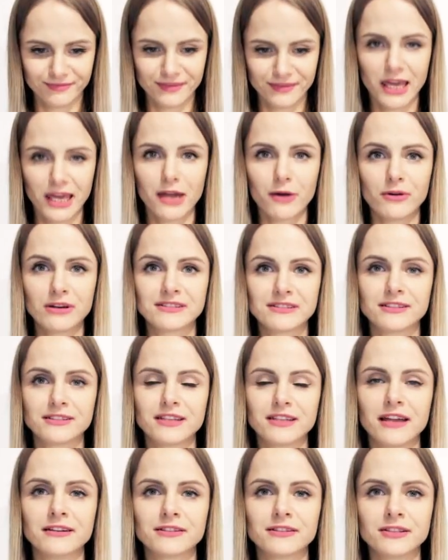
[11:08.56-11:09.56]
Here is the
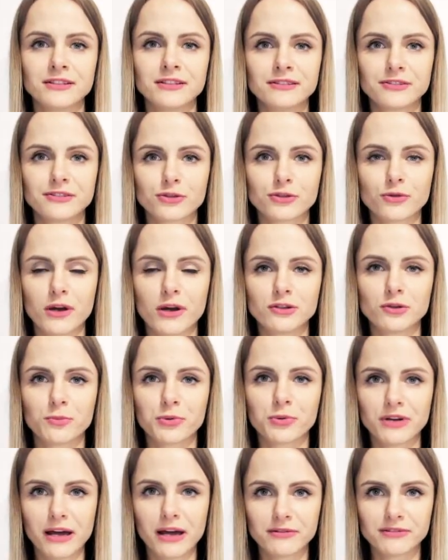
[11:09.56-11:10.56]
sentence. Try to
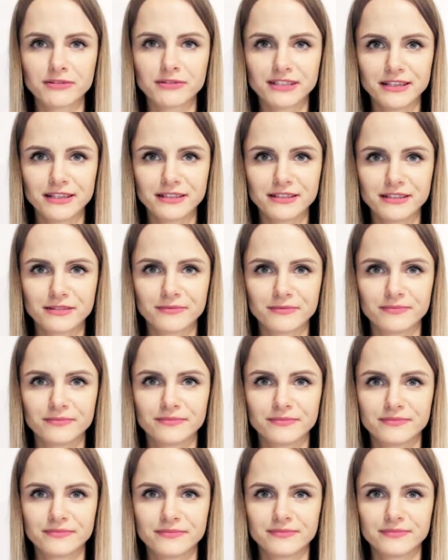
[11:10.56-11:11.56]
pronounce it.
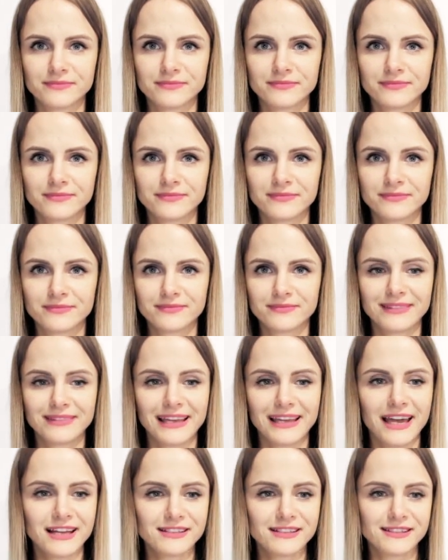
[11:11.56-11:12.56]

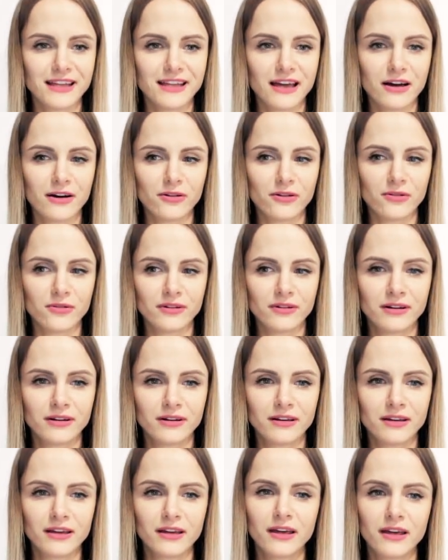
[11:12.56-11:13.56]
And now,
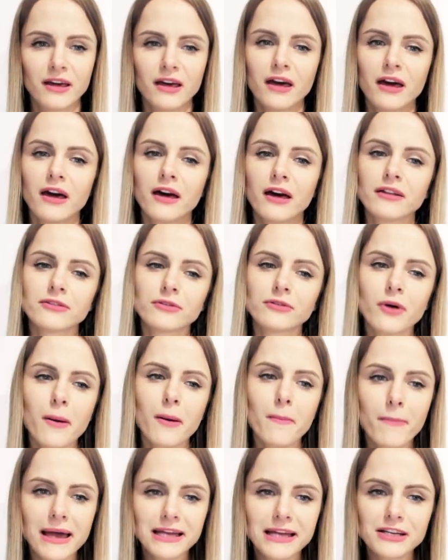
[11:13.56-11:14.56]
there are
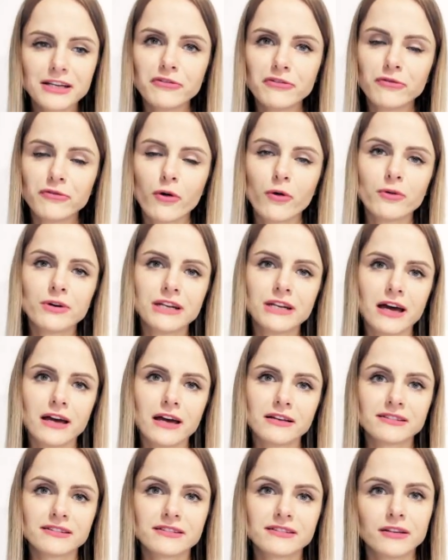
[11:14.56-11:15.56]
many
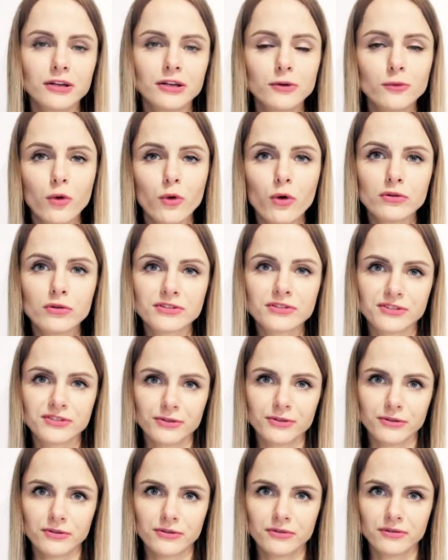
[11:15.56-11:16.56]
foreigners in
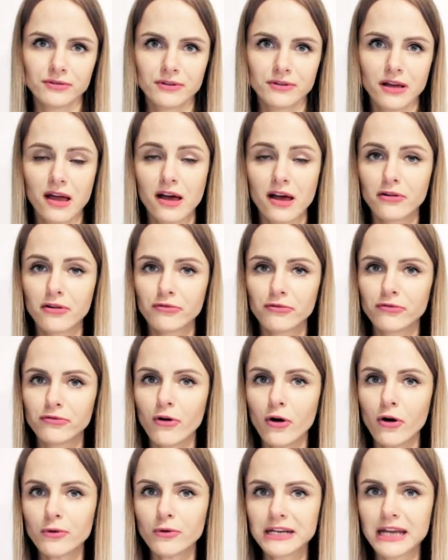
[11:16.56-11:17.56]
Warsaw.
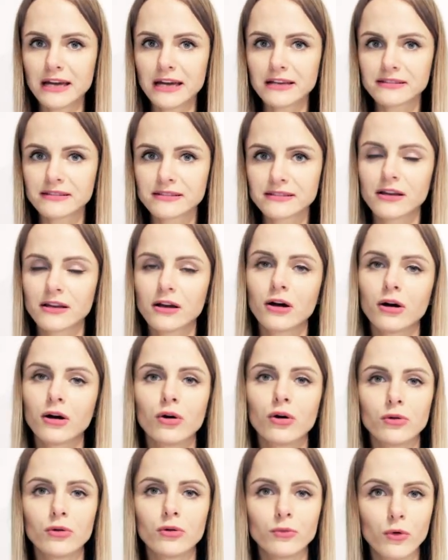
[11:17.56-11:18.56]
Foreigners,
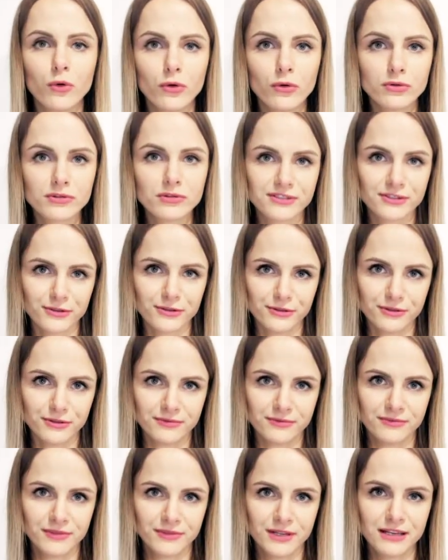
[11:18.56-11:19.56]
Warsaw.
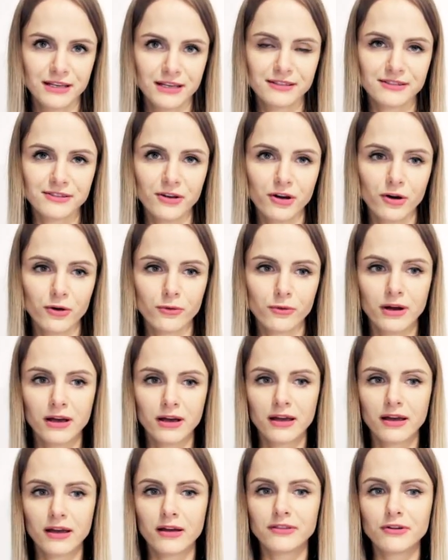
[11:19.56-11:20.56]
So,
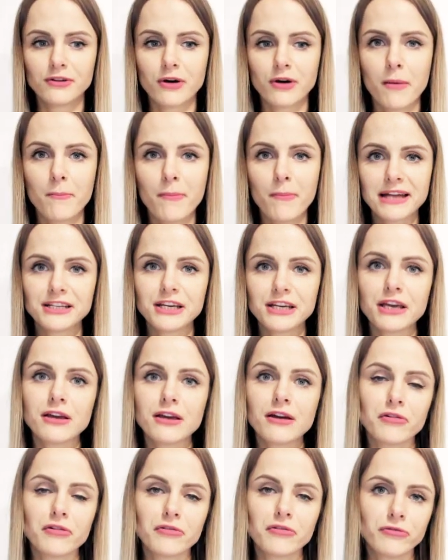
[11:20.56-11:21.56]
there are
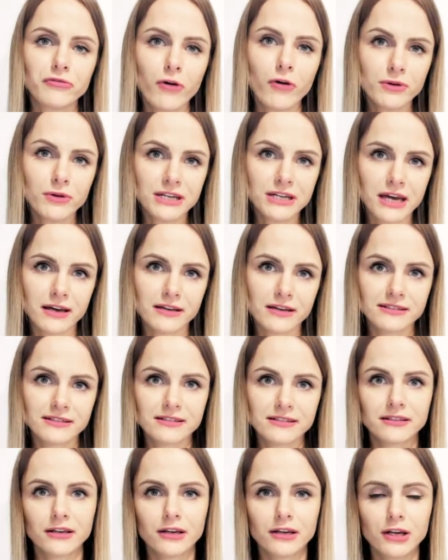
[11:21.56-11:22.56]
many
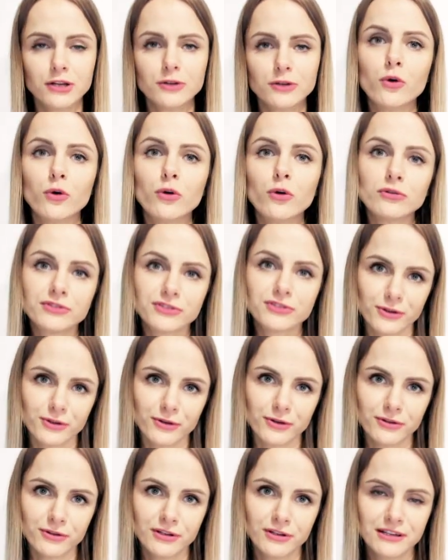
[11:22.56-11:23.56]
foreigners in
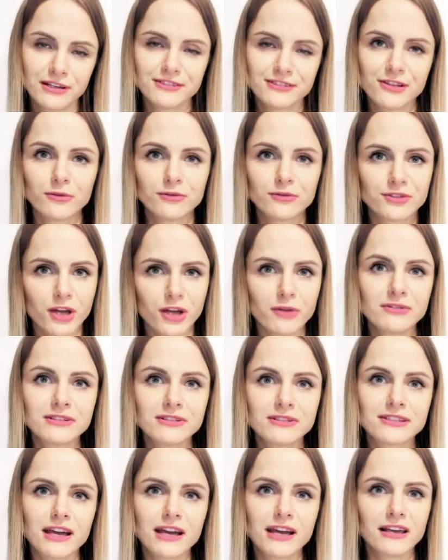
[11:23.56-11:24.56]
Warsaw. So, don't
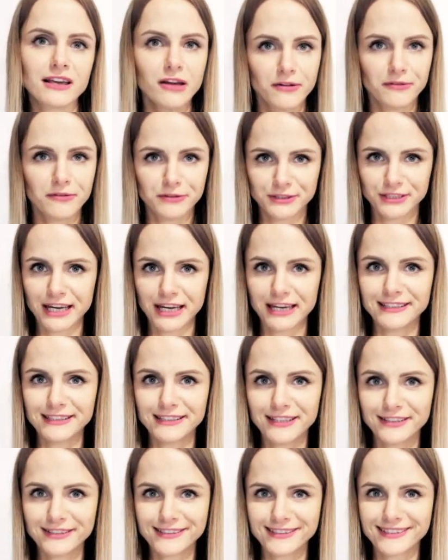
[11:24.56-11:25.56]
say
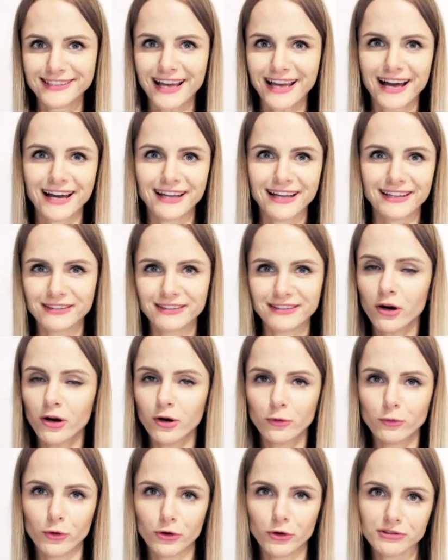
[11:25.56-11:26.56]
foreigners and
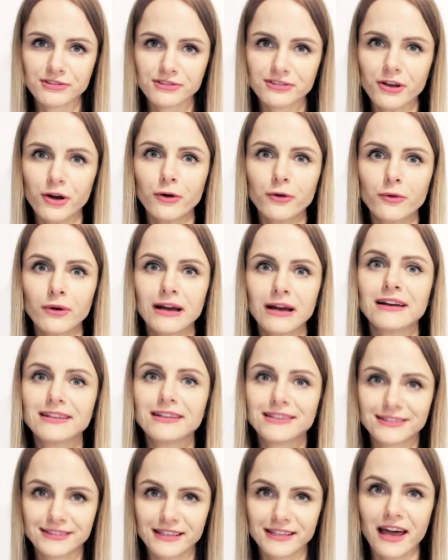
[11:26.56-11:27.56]
Warsaw.
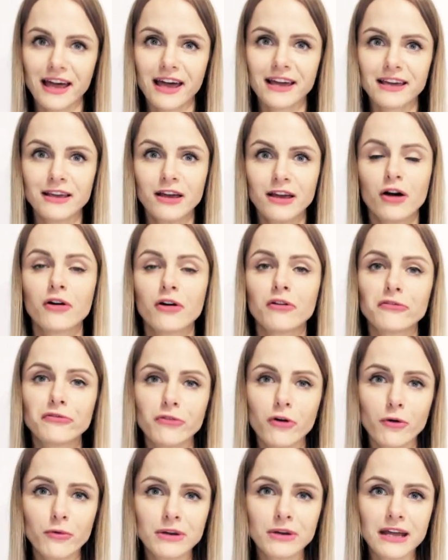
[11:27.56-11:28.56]
Say
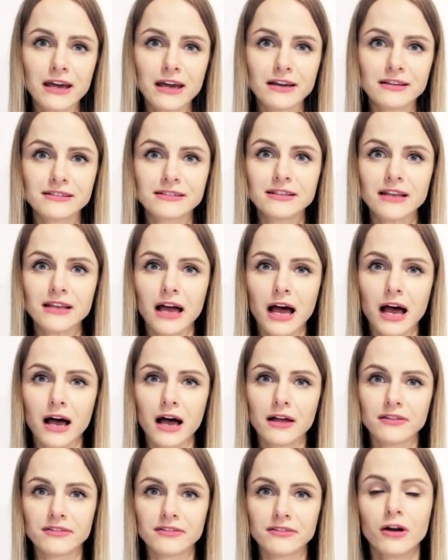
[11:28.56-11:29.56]
foreigners
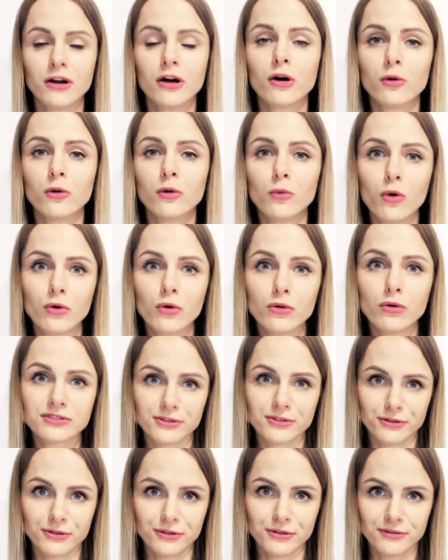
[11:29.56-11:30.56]
and
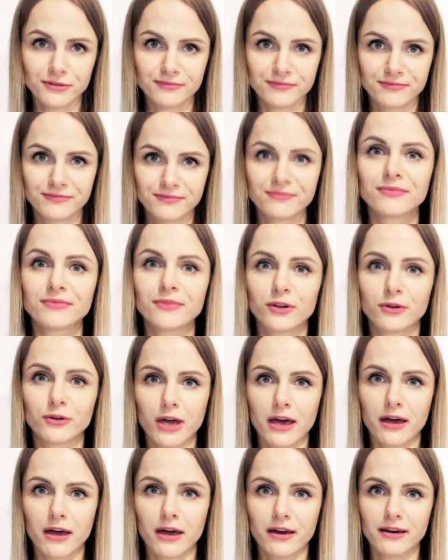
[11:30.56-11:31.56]
Warsaw.
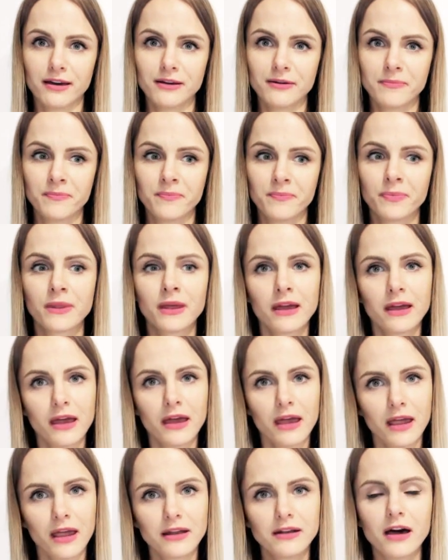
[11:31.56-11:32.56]
Okay.
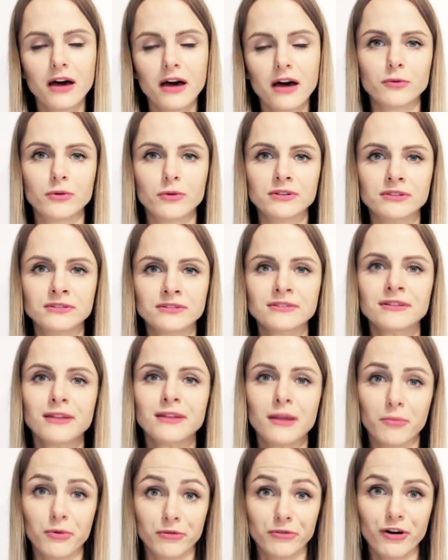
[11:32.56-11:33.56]
Another one,
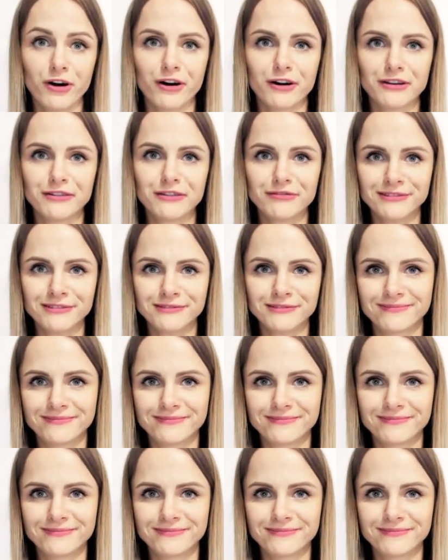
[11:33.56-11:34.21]
number 5.